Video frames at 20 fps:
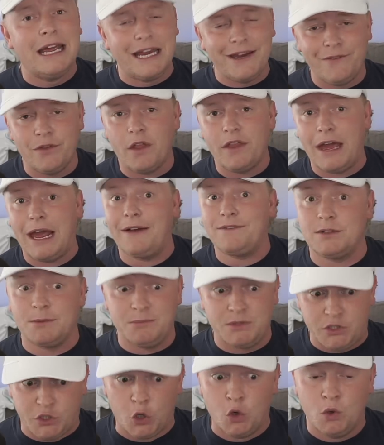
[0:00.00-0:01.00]
even though they
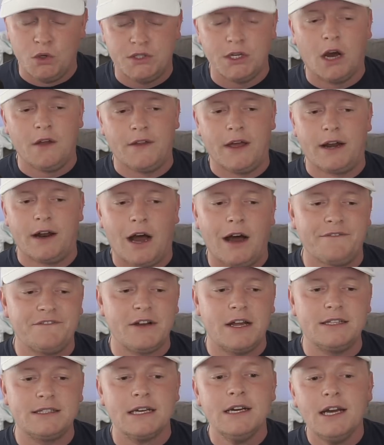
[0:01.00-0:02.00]
some dudes on that
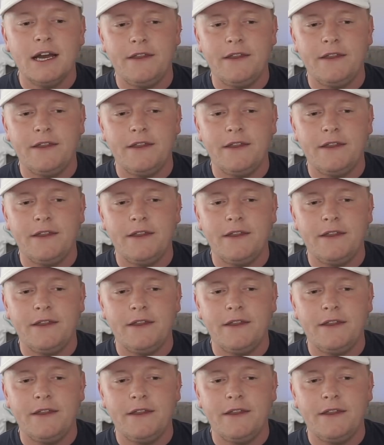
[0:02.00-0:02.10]
offense.